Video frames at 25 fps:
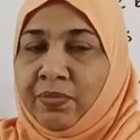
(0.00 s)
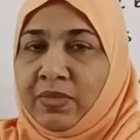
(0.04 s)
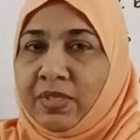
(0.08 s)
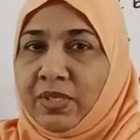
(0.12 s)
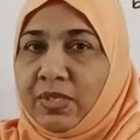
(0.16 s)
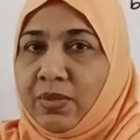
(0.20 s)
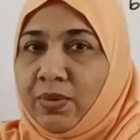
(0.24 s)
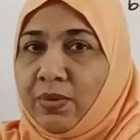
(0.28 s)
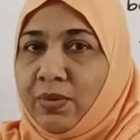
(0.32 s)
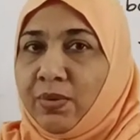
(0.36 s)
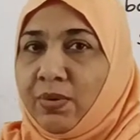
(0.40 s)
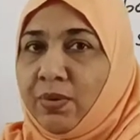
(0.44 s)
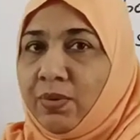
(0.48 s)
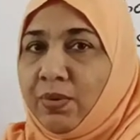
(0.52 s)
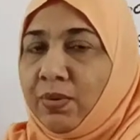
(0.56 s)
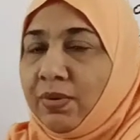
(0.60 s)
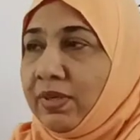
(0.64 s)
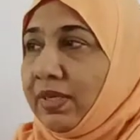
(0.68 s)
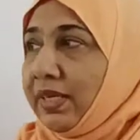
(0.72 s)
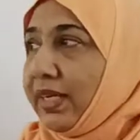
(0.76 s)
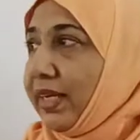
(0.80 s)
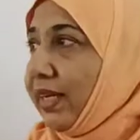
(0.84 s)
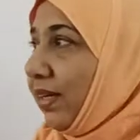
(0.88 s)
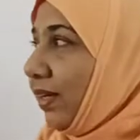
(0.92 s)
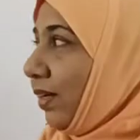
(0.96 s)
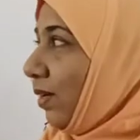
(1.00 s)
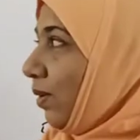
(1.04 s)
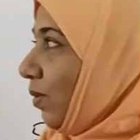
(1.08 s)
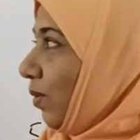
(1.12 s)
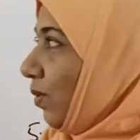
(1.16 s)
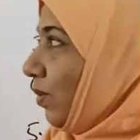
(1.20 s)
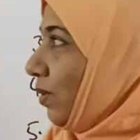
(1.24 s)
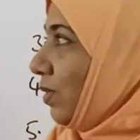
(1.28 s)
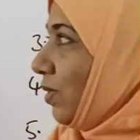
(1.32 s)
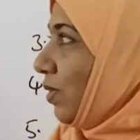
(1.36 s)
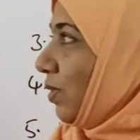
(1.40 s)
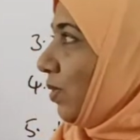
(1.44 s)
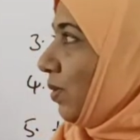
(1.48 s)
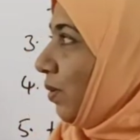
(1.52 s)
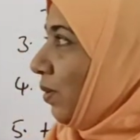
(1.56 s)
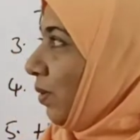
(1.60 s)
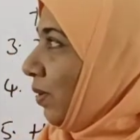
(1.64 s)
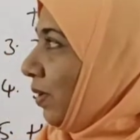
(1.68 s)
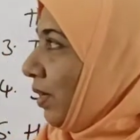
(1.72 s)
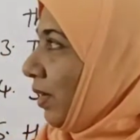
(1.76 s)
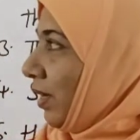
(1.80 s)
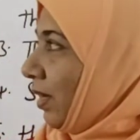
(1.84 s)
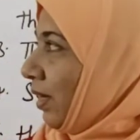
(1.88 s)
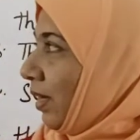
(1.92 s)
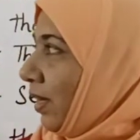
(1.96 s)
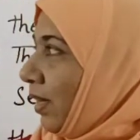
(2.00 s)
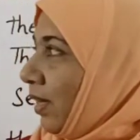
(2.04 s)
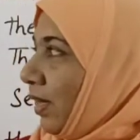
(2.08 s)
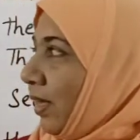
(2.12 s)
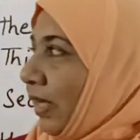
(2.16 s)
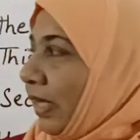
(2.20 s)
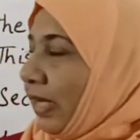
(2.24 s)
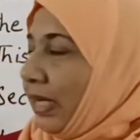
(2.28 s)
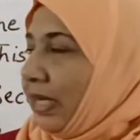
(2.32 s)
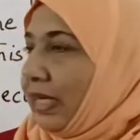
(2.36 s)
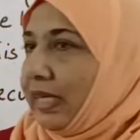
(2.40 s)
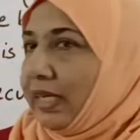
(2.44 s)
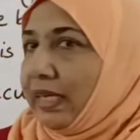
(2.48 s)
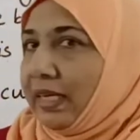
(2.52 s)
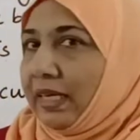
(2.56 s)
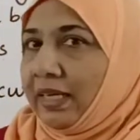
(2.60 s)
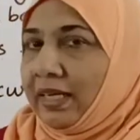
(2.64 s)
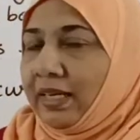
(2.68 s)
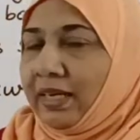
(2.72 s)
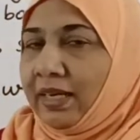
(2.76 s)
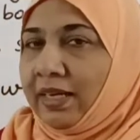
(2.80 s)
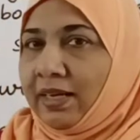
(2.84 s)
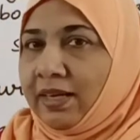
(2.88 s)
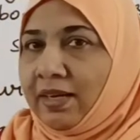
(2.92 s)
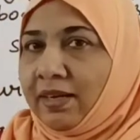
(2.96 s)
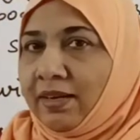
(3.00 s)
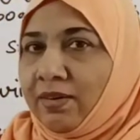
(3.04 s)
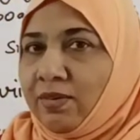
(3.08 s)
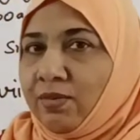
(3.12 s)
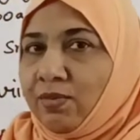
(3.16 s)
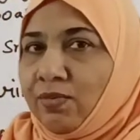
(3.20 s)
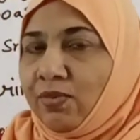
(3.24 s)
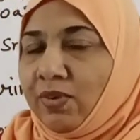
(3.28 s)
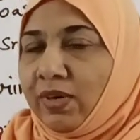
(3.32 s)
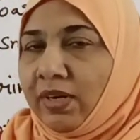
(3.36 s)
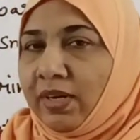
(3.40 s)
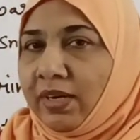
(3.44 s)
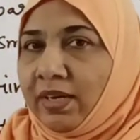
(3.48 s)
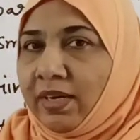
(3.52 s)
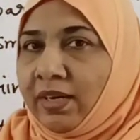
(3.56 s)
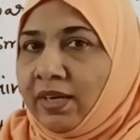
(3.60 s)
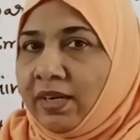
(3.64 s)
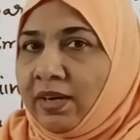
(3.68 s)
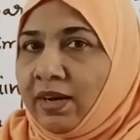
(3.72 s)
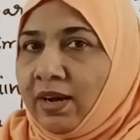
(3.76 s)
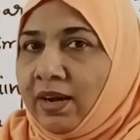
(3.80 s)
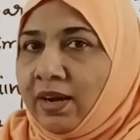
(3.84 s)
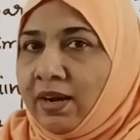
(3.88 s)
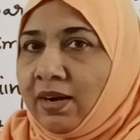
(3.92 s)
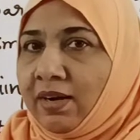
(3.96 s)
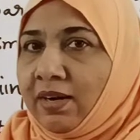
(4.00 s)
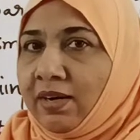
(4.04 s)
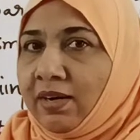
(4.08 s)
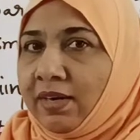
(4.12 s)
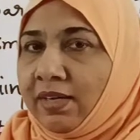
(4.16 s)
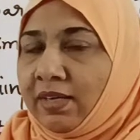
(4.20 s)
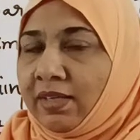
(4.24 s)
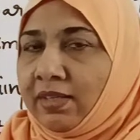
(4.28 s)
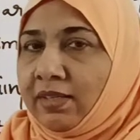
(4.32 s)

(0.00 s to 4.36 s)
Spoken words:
So here also, like working hard